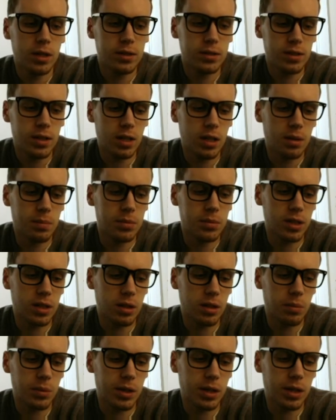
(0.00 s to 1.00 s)
teams,
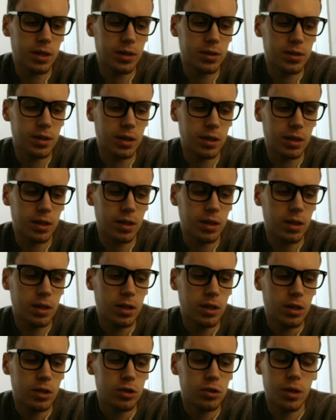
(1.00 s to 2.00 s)
and then we get
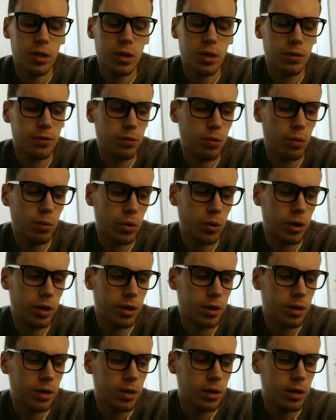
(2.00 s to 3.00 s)

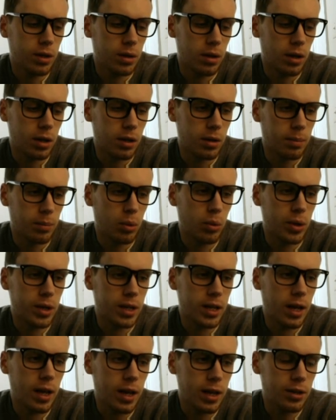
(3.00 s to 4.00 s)

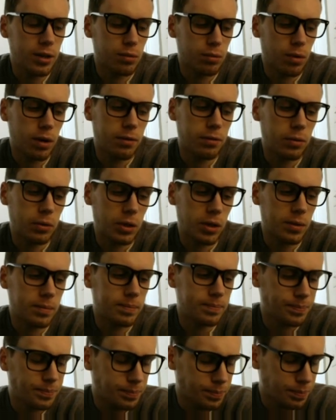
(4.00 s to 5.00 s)
24.8 roughly.
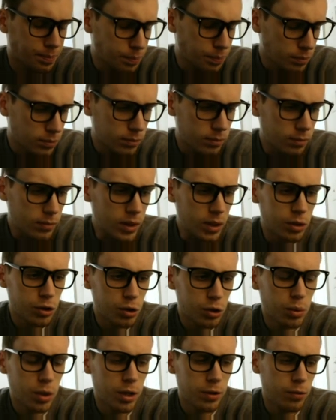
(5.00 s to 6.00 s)

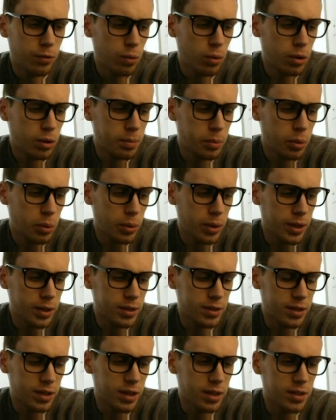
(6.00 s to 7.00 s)

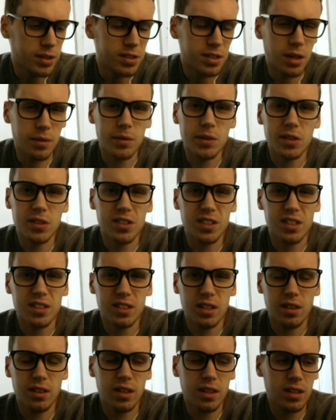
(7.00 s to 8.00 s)
24.76
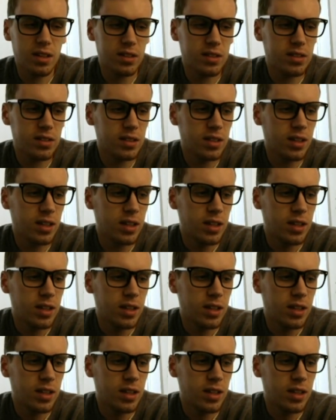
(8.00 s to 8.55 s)
I think is